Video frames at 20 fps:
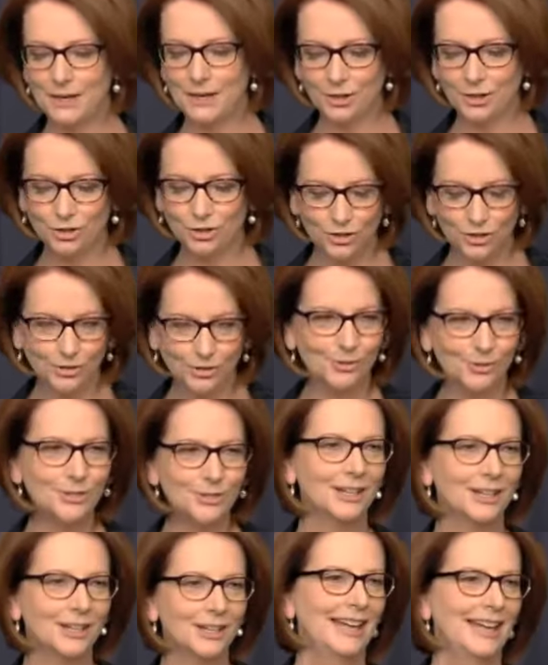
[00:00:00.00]
big
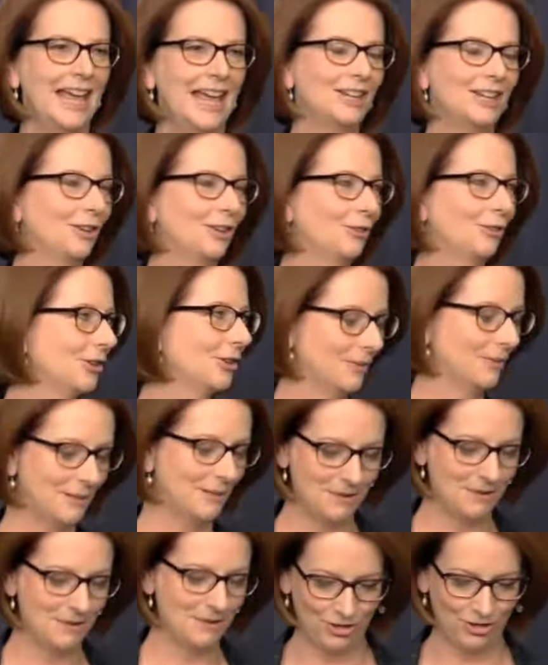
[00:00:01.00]
shoes, and incredibly
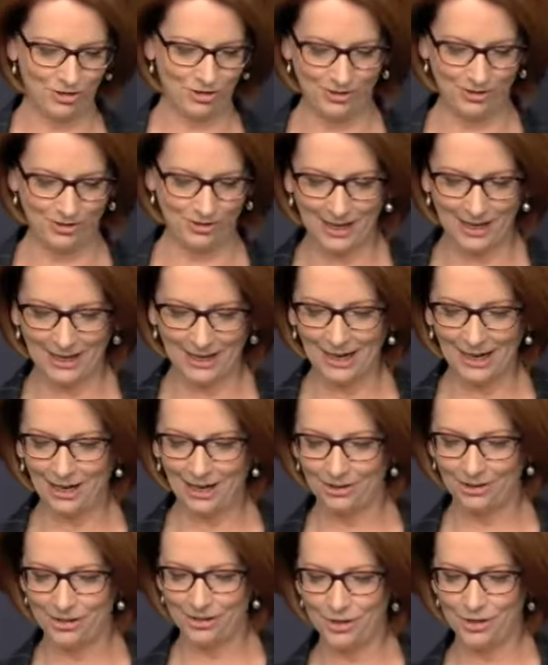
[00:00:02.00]
big shoes they
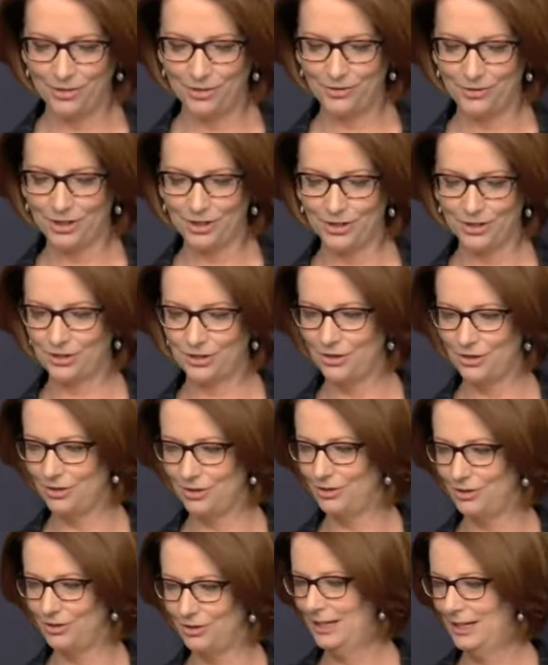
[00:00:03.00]
are, as you've just
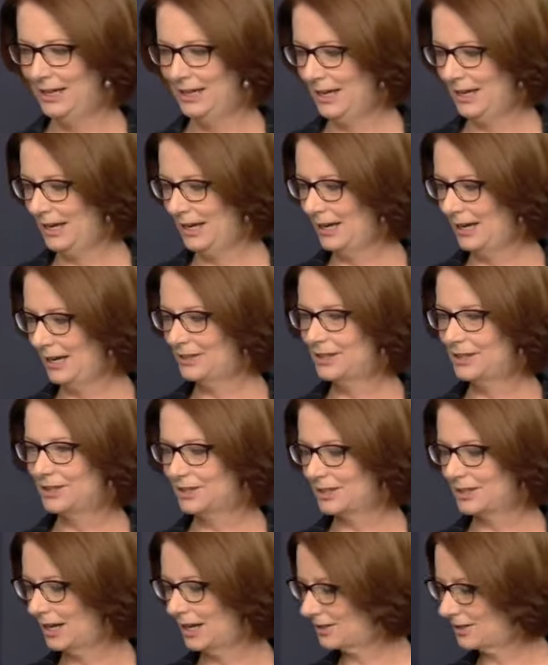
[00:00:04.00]
heard. Uh,
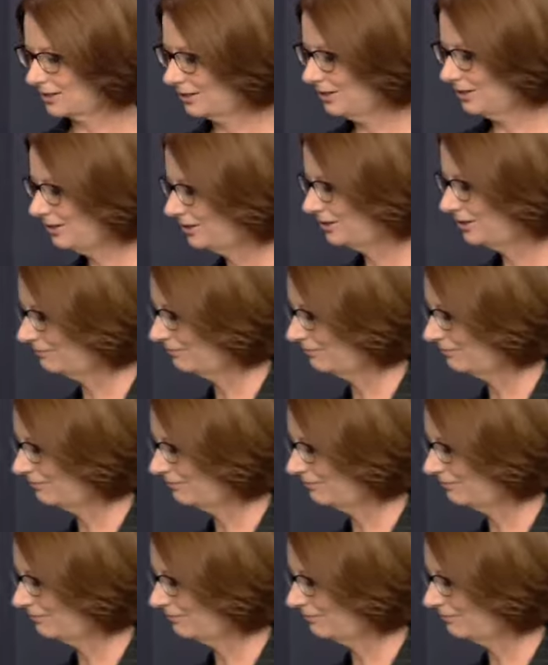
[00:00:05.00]
this does. Can I?